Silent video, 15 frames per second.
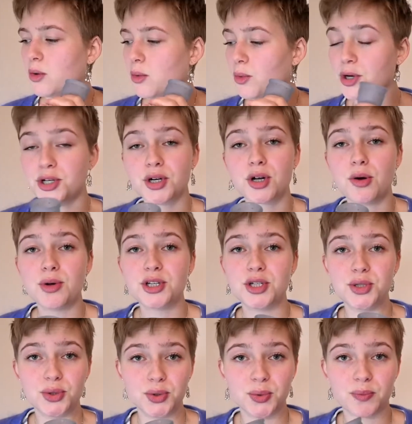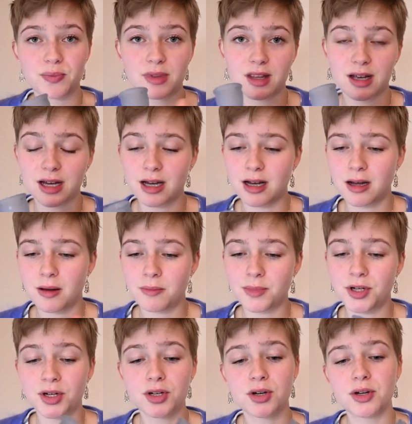What you're going to do,
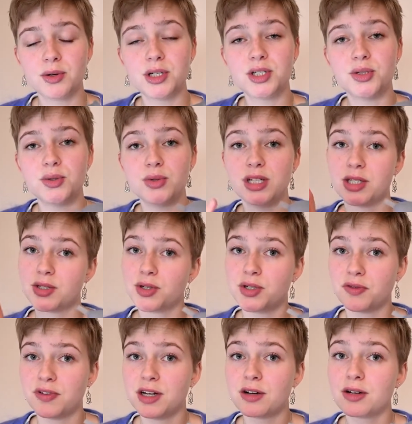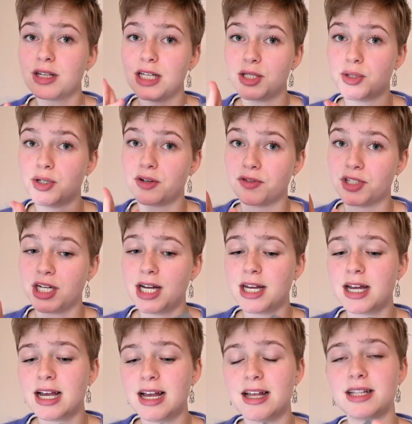you're going to insert your finger into your
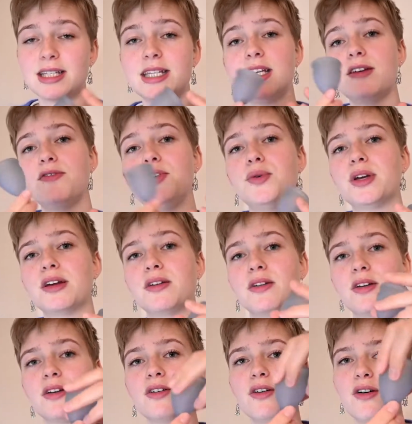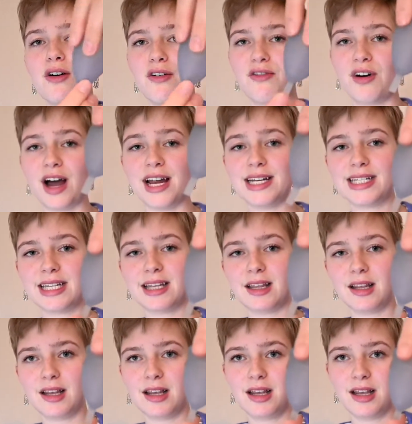vagina and see if you can find
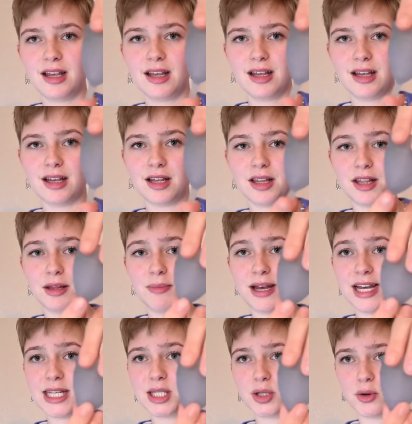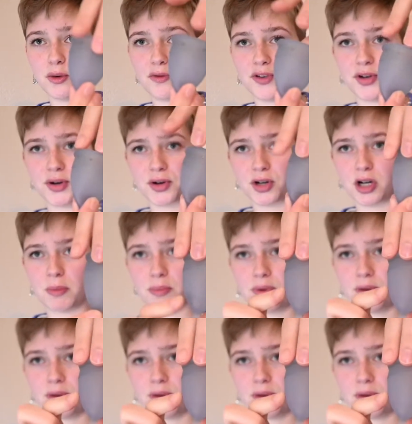the base of your cup,